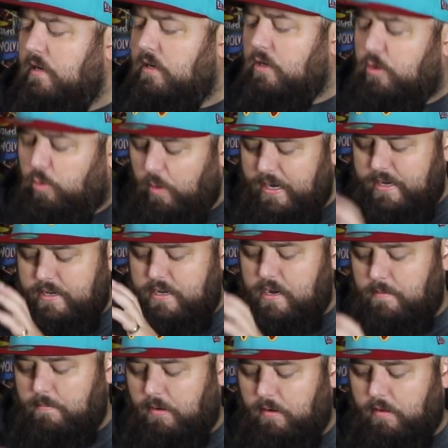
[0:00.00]
Grit
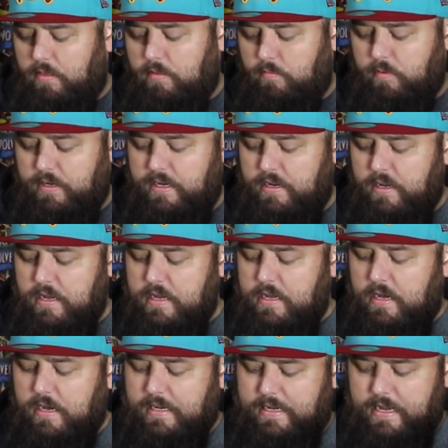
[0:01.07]
number 3.
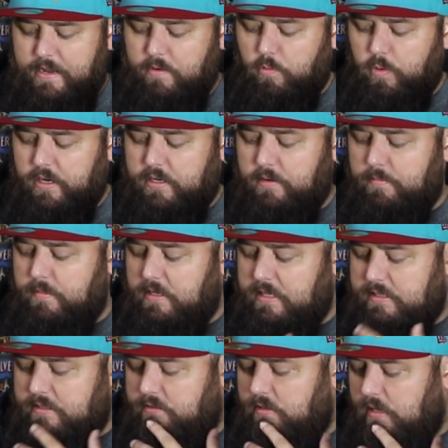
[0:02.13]
Again, Wickham,
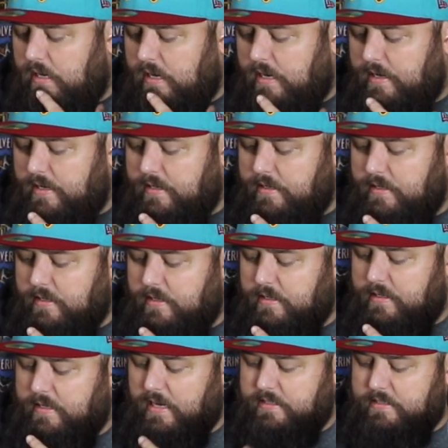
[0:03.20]

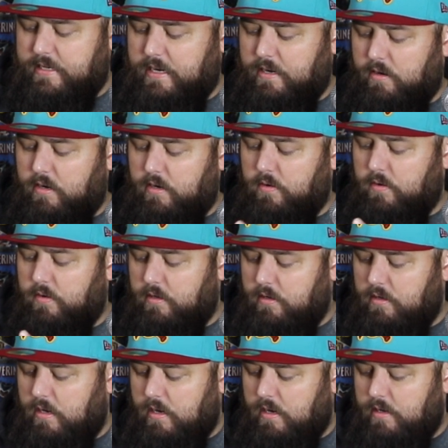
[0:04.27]
Castanero,
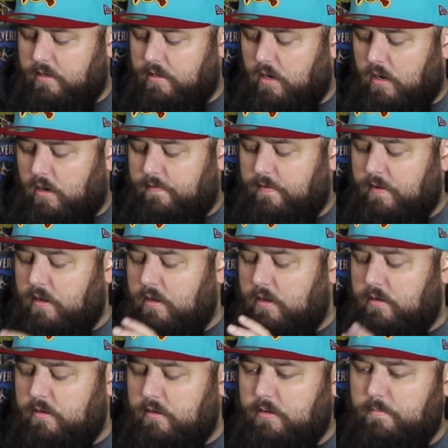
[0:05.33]
Goff,
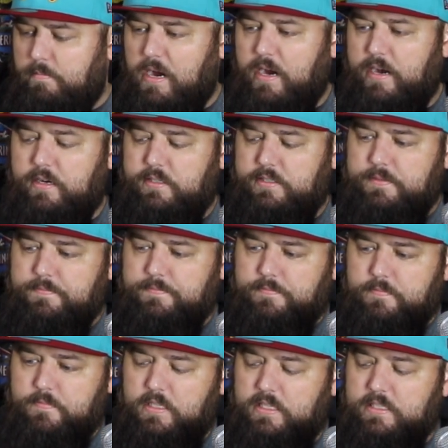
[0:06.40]
Myers.
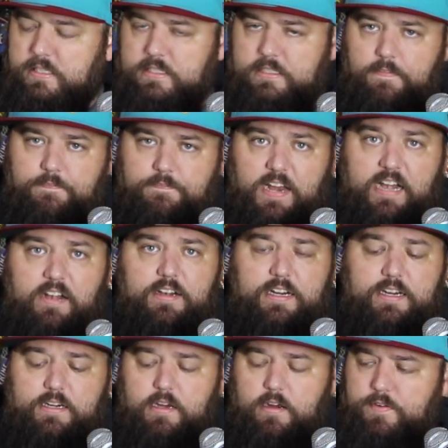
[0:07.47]
This is the
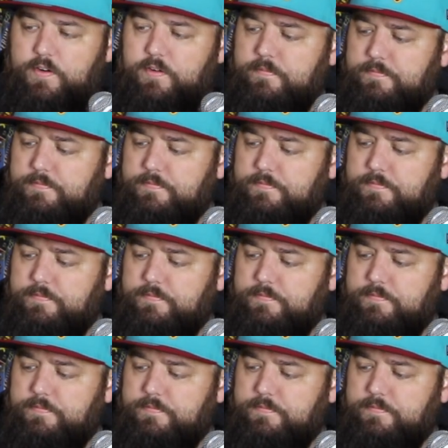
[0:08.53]
variant cover.